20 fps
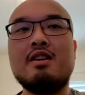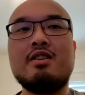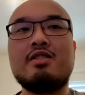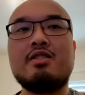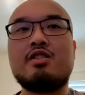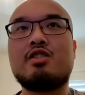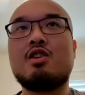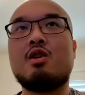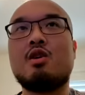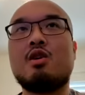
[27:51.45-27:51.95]

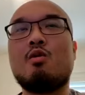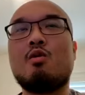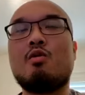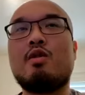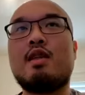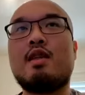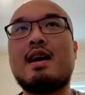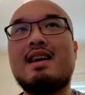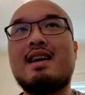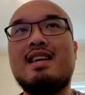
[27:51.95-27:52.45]
so
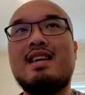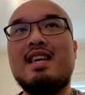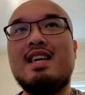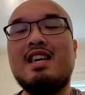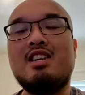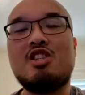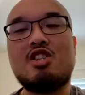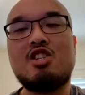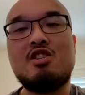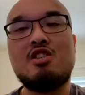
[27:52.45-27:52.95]
that
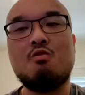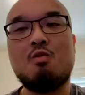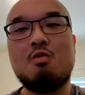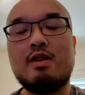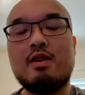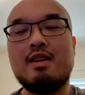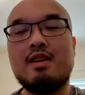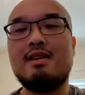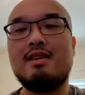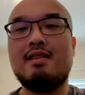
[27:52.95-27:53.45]
he
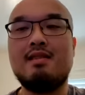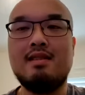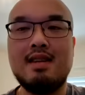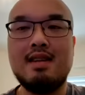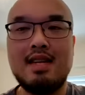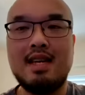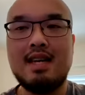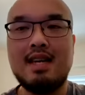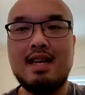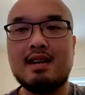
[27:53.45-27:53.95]
wouldn't
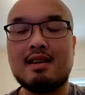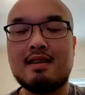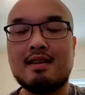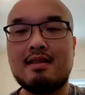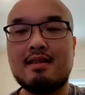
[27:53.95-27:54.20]
need